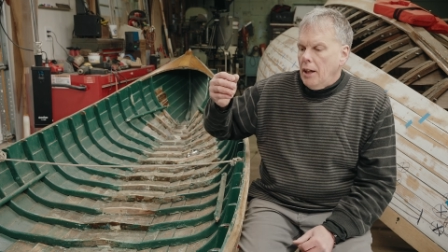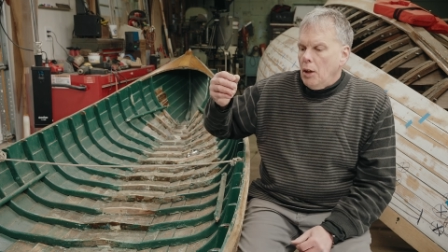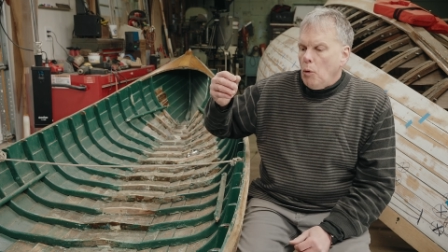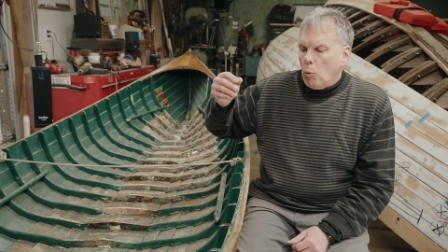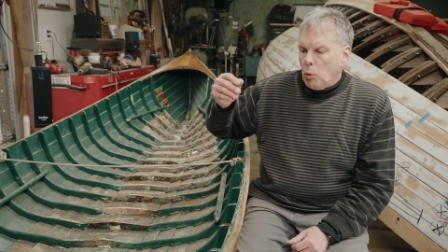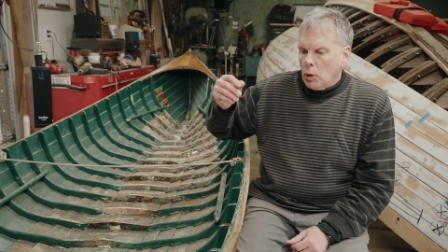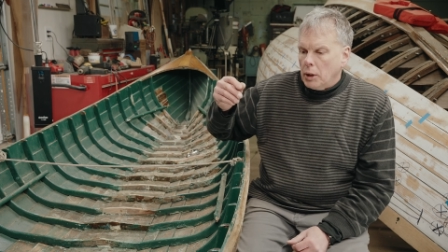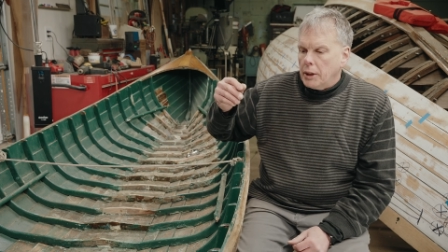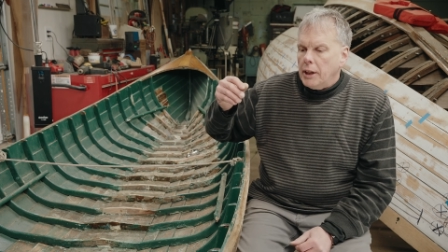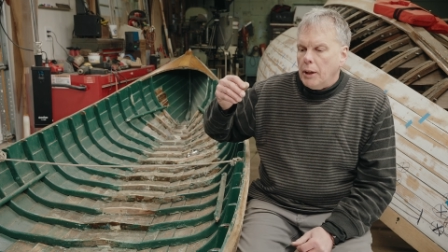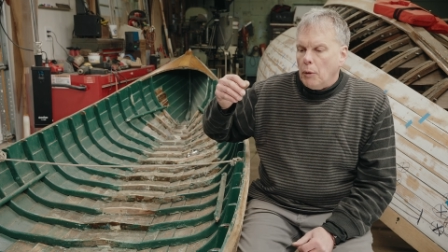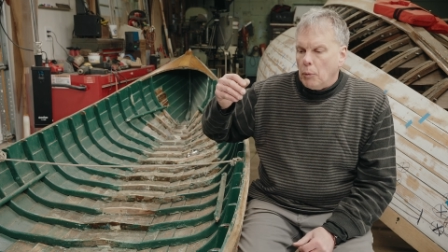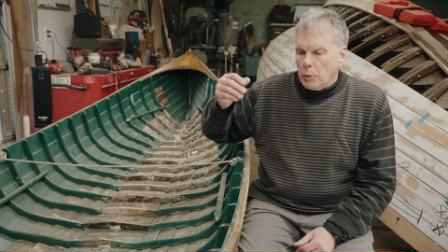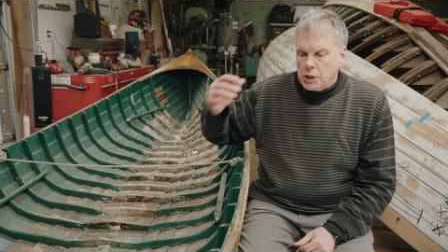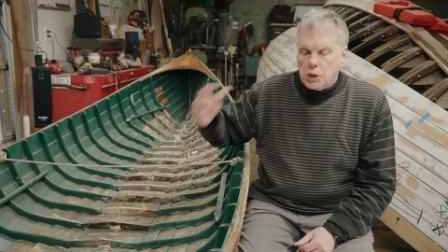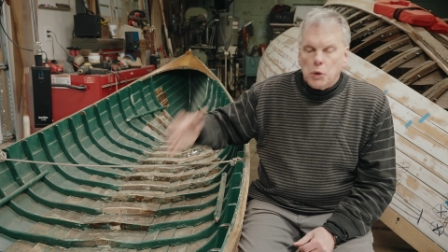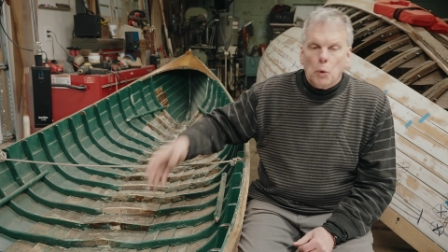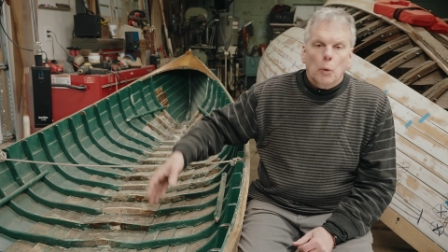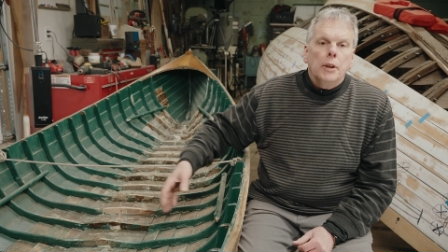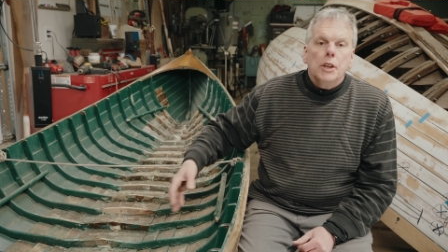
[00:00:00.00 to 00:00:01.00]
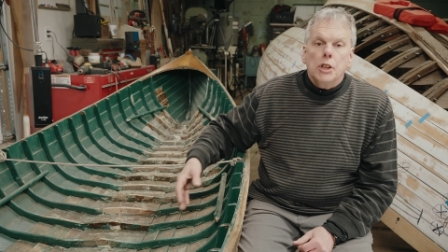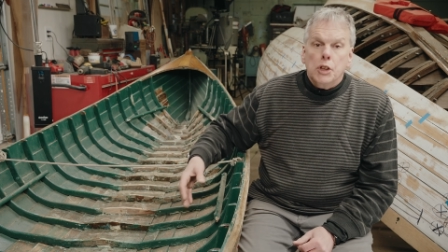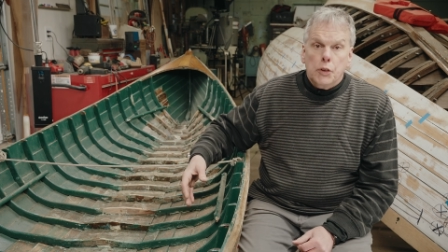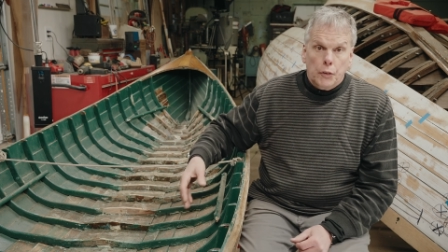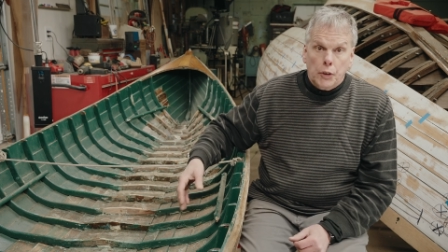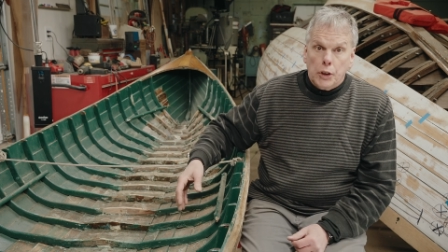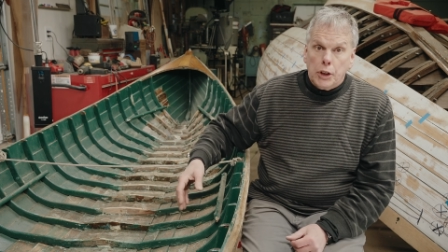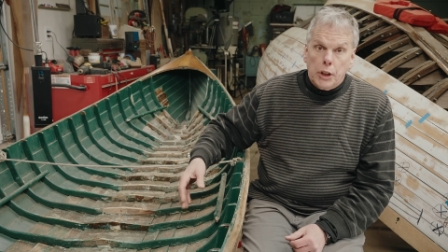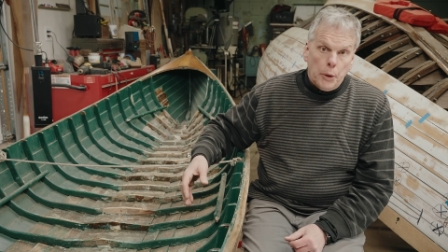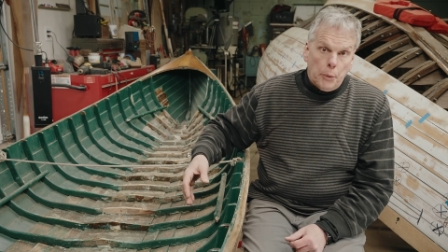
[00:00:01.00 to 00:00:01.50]
we're going to restore this
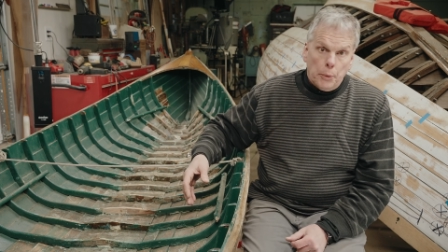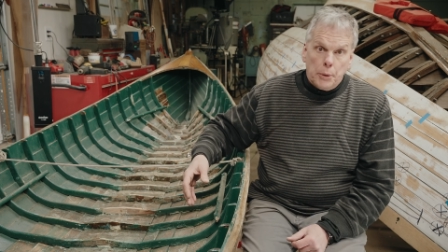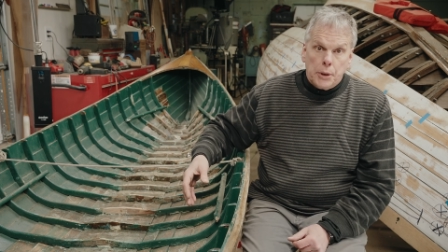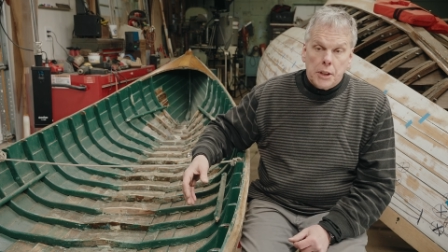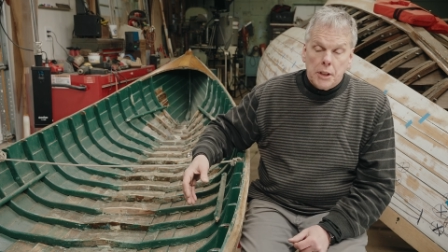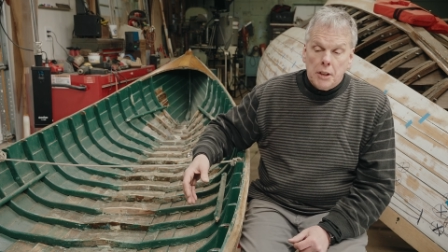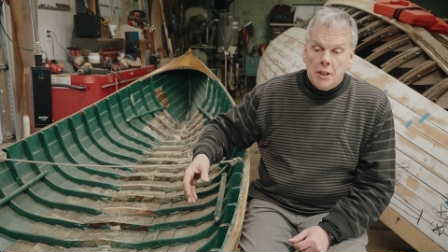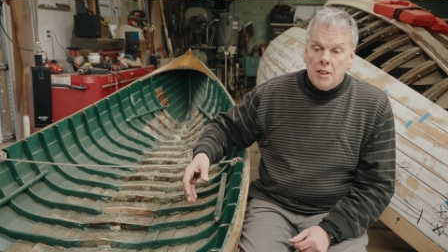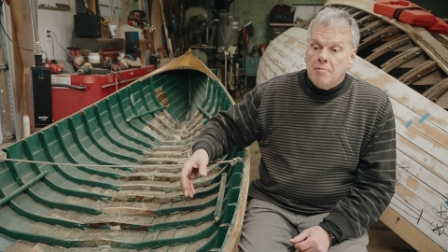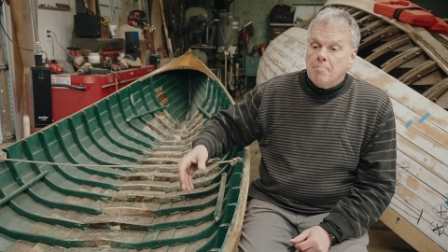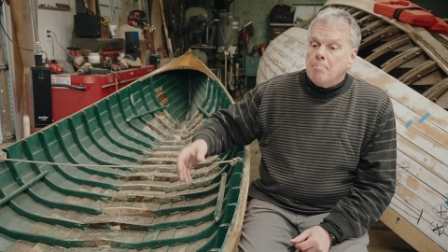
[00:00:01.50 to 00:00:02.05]
for use.